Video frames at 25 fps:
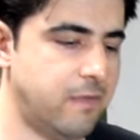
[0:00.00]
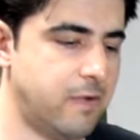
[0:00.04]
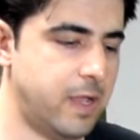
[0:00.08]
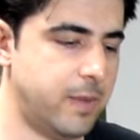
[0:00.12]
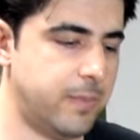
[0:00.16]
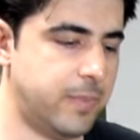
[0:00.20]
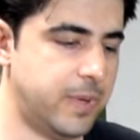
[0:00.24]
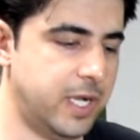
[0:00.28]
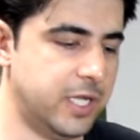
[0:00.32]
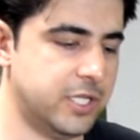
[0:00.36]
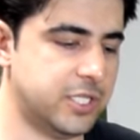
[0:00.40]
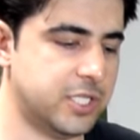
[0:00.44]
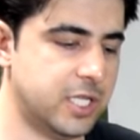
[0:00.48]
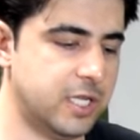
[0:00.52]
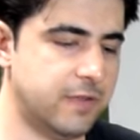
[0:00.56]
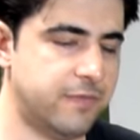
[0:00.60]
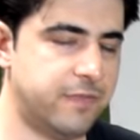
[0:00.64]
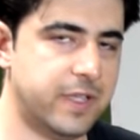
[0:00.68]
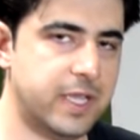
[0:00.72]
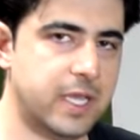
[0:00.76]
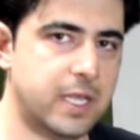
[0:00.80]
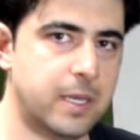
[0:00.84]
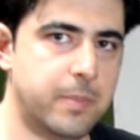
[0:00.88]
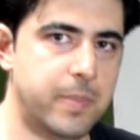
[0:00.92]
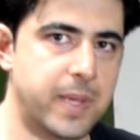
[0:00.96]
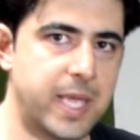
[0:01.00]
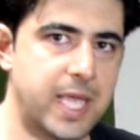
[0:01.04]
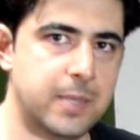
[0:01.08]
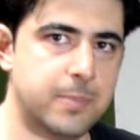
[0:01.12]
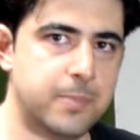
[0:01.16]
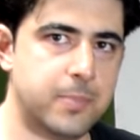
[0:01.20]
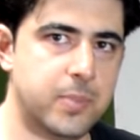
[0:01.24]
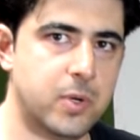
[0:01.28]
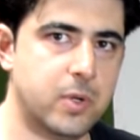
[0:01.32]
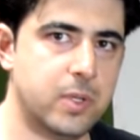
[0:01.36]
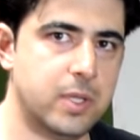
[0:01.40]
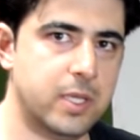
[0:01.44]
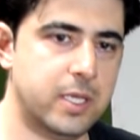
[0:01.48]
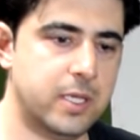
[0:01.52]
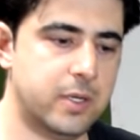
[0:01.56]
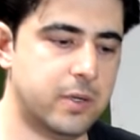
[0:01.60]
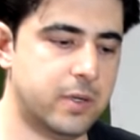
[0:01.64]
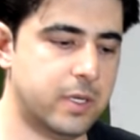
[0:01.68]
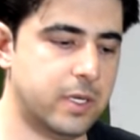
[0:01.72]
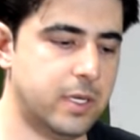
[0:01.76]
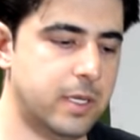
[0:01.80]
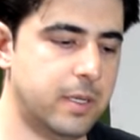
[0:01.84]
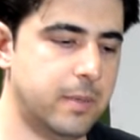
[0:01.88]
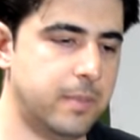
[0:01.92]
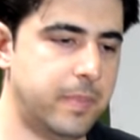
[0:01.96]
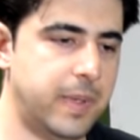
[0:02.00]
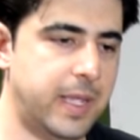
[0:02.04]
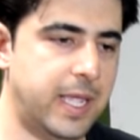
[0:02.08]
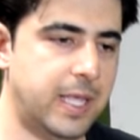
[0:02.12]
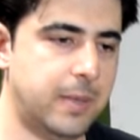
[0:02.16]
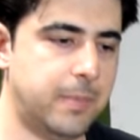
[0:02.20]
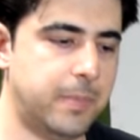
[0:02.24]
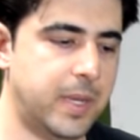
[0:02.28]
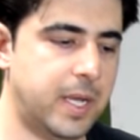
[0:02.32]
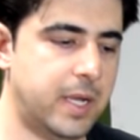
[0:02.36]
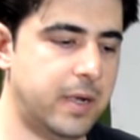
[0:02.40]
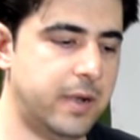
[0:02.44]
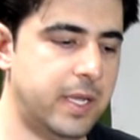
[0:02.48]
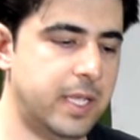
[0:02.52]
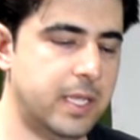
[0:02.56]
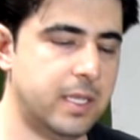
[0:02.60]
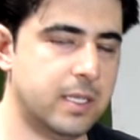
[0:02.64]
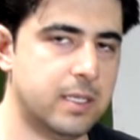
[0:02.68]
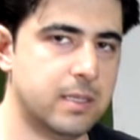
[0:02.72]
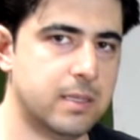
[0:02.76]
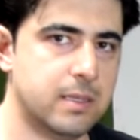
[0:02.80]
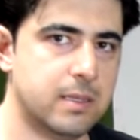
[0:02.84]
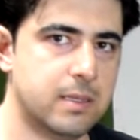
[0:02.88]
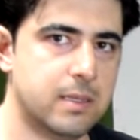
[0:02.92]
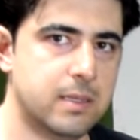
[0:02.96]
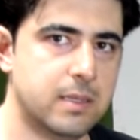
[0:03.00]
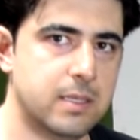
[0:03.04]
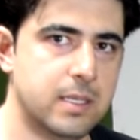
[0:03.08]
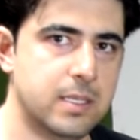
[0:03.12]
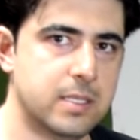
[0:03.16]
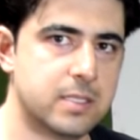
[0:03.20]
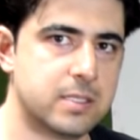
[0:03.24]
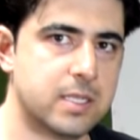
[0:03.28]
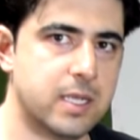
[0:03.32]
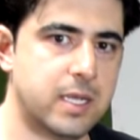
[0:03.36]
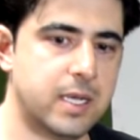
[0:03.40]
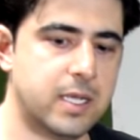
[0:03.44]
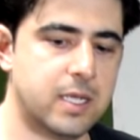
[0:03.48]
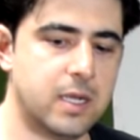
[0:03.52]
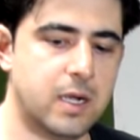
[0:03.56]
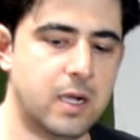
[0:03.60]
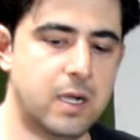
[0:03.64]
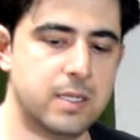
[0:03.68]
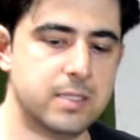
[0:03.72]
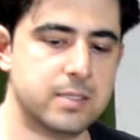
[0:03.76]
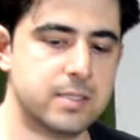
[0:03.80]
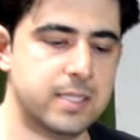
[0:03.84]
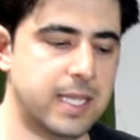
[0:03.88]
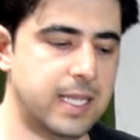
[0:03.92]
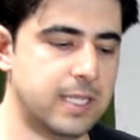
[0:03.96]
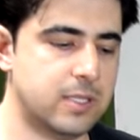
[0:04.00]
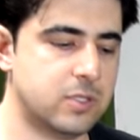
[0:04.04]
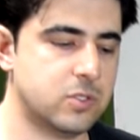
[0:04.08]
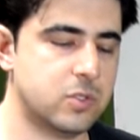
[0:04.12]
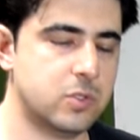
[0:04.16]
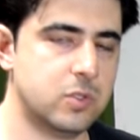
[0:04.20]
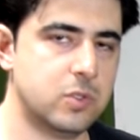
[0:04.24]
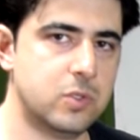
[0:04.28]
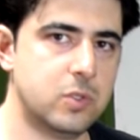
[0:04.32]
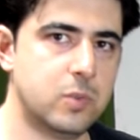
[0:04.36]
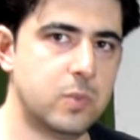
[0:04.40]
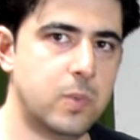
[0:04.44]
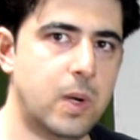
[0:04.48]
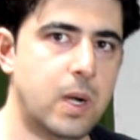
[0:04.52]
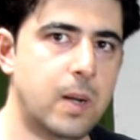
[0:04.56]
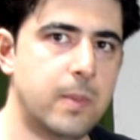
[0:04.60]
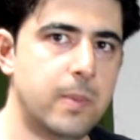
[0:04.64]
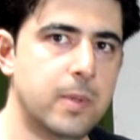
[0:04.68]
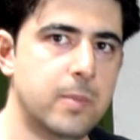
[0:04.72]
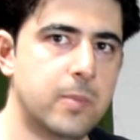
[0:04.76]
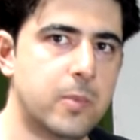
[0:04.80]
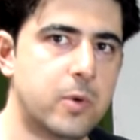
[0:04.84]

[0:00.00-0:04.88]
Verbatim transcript: vibration, if you got a bad pulley or a bad bearing, it's going to cause that to wobble